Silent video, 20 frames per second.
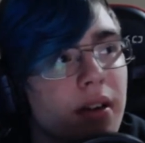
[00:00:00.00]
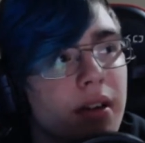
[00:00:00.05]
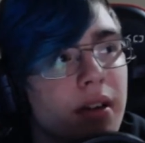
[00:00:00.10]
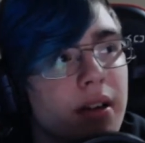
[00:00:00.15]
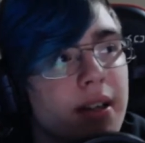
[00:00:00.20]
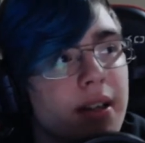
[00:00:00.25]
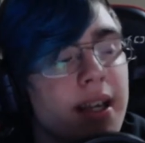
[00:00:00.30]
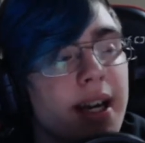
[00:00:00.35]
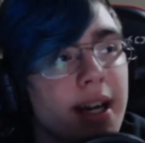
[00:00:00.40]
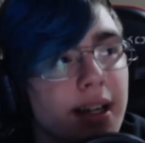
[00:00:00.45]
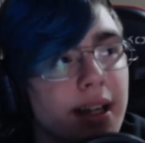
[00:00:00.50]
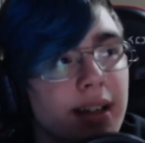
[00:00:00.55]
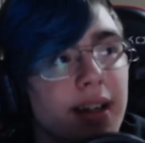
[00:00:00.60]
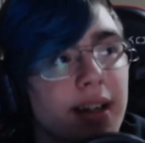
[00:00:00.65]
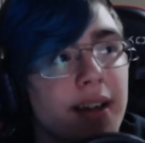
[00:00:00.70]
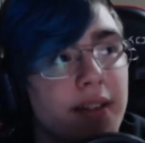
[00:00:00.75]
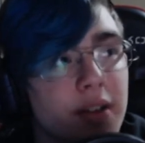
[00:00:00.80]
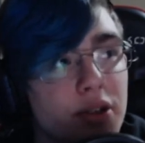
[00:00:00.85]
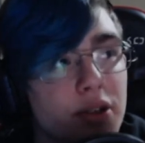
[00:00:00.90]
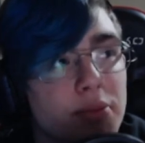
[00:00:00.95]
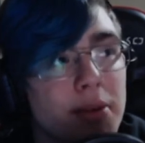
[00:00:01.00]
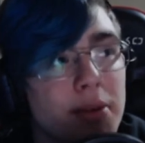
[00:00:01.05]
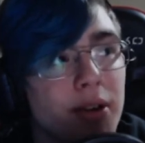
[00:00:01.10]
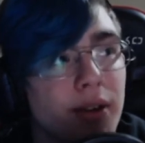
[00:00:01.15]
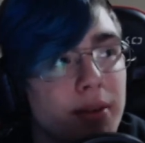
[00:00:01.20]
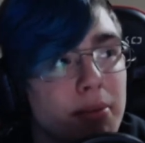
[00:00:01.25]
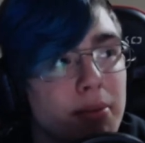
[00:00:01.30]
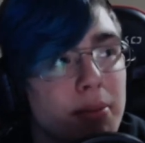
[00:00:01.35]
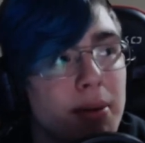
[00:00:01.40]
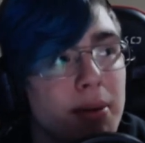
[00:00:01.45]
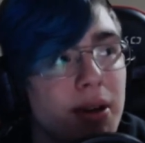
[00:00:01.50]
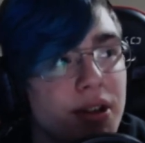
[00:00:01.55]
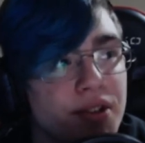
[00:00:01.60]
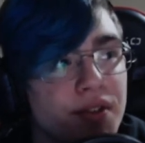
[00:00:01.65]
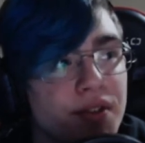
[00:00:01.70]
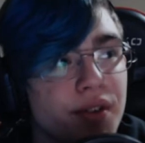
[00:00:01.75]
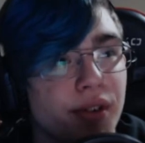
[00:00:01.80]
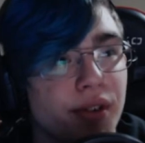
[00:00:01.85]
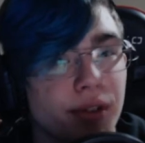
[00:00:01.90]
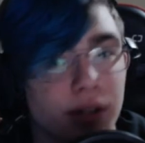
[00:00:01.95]
Yeah, I think it was my grandpa Perry's
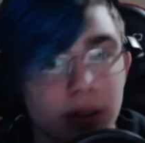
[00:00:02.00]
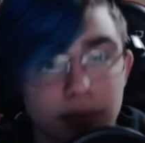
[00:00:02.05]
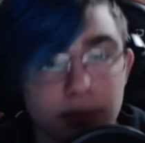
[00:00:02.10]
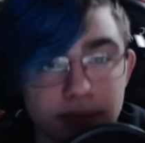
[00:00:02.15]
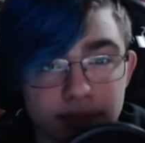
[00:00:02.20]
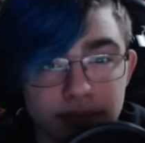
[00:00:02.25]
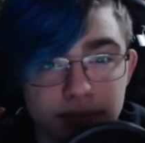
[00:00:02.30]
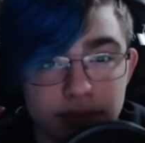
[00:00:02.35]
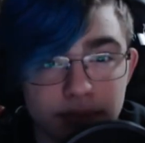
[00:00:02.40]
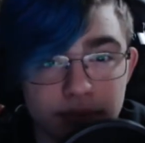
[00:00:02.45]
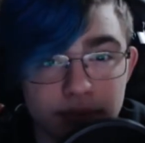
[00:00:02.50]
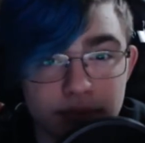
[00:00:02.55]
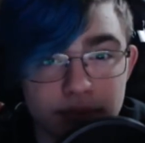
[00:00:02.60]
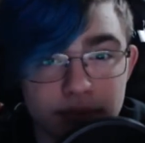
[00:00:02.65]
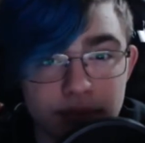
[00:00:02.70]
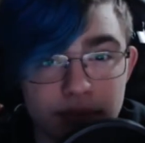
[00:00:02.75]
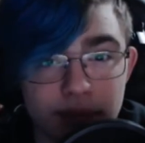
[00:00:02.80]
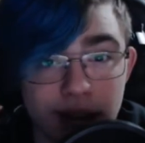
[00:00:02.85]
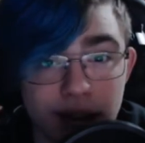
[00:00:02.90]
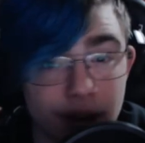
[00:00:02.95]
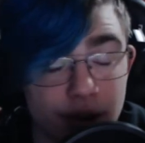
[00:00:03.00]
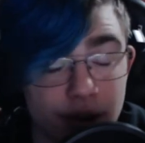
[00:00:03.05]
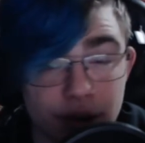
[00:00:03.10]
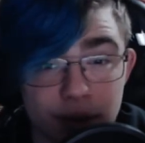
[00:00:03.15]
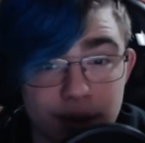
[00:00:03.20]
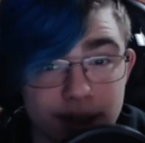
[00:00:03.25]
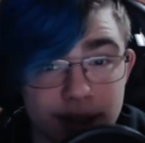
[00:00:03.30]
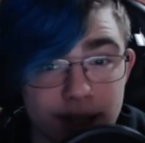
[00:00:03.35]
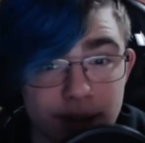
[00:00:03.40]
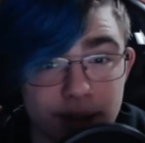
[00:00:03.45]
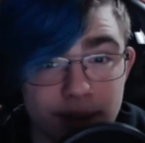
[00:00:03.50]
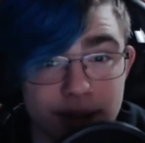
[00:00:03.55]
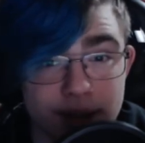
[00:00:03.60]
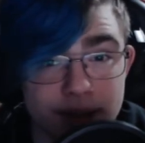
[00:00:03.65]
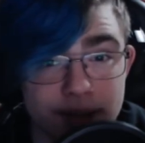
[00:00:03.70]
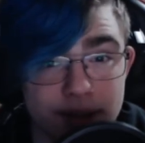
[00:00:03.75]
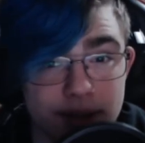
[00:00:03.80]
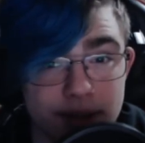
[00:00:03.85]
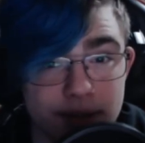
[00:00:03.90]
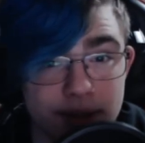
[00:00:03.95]
funeral. I don't know when that
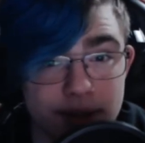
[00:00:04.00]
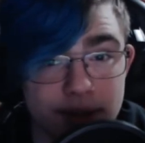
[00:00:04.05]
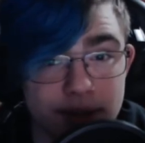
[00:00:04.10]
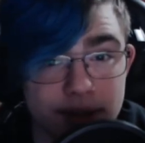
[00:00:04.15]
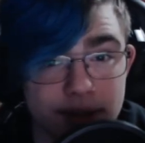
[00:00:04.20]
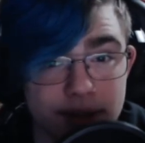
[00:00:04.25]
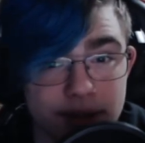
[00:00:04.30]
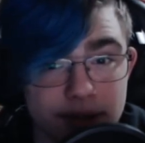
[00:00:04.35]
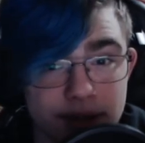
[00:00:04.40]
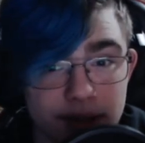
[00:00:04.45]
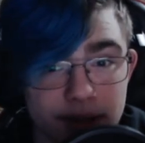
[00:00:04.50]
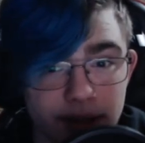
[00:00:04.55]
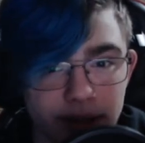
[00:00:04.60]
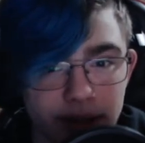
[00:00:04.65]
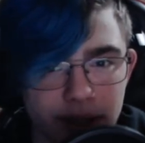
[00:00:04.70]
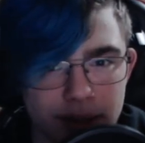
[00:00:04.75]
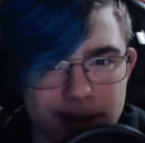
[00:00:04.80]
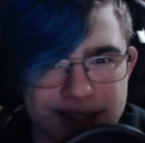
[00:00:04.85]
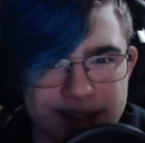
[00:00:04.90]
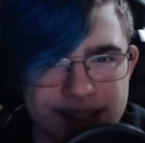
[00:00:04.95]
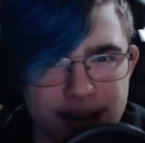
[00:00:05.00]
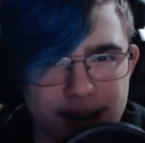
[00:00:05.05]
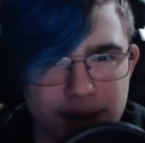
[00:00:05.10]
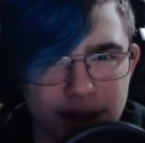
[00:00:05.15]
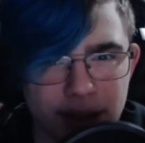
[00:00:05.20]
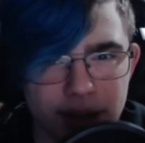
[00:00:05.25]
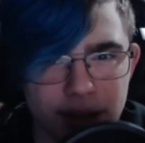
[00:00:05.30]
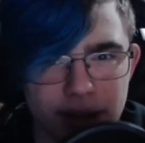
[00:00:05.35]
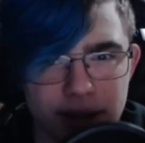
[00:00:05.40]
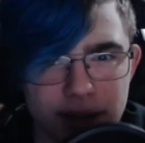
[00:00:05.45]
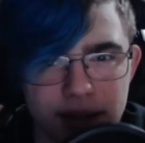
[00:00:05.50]
was. It was a little bit of time ago.